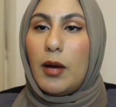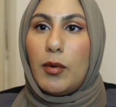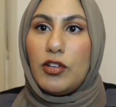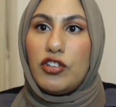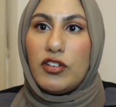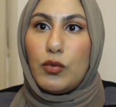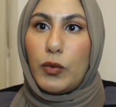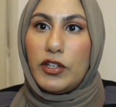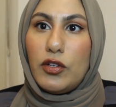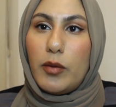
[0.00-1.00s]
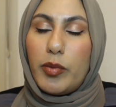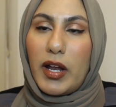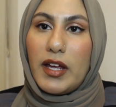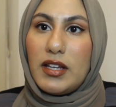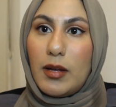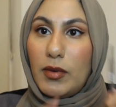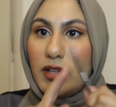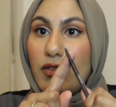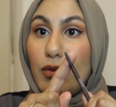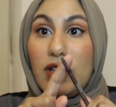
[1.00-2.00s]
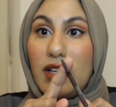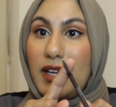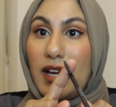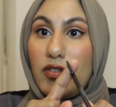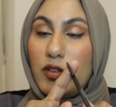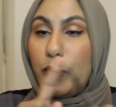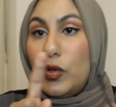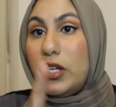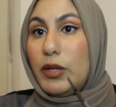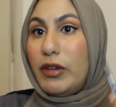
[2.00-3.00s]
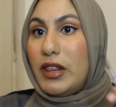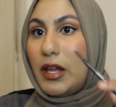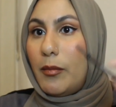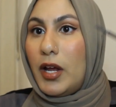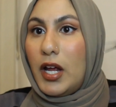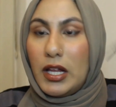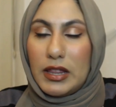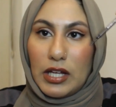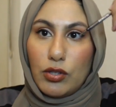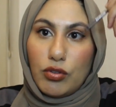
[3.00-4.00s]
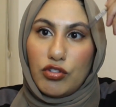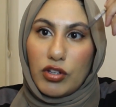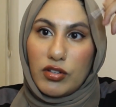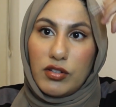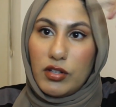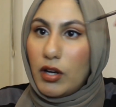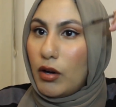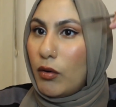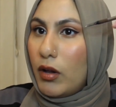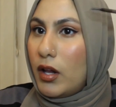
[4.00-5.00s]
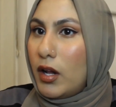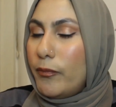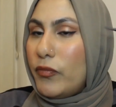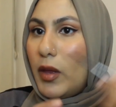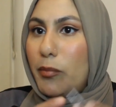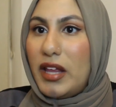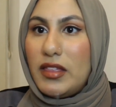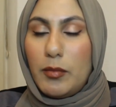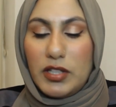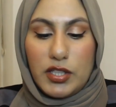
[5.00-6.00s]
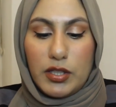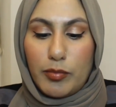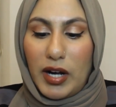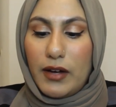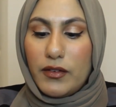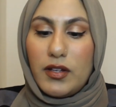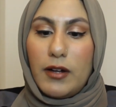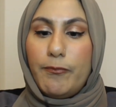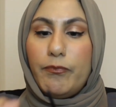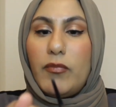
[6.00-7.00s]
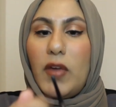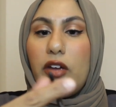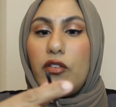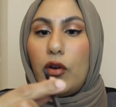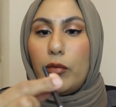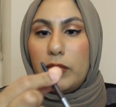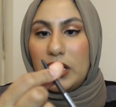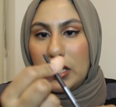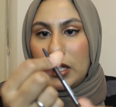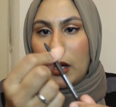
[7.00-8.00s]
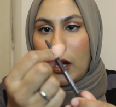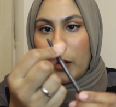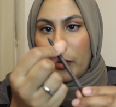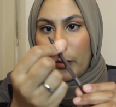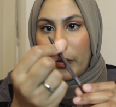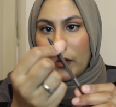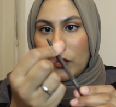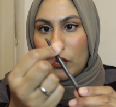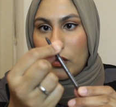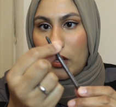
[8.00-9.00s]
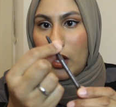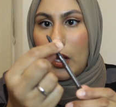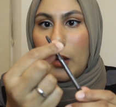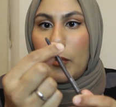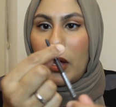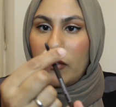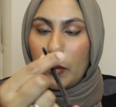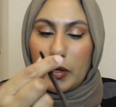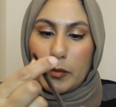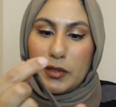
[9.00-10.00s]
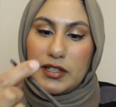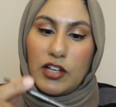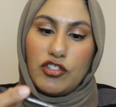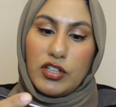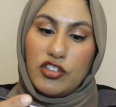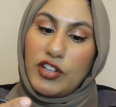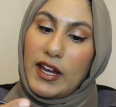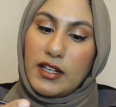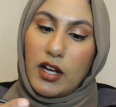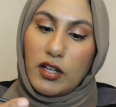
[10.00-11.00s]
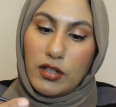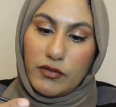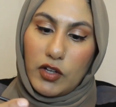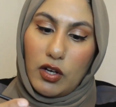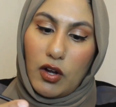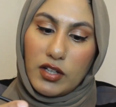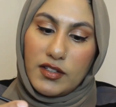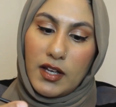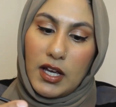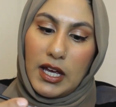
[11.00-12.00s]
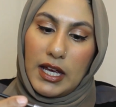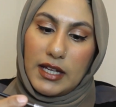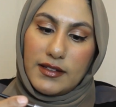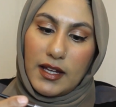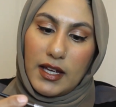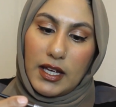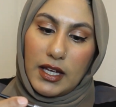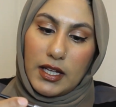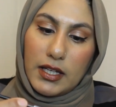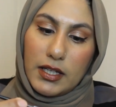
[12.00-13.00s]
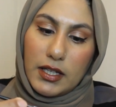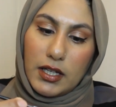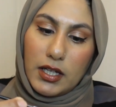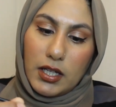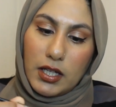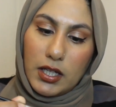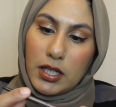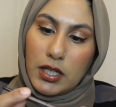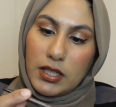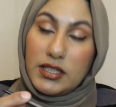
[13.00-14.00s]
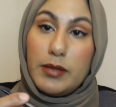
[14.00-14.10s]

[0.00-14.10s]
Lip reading: Just when you're applying them, it's good that they have a spoolie with them, that you just, you know, blend them into your brows. Micro mini eyebrow pencil, perfect pigmentation. The shade I love a lot. It's in deep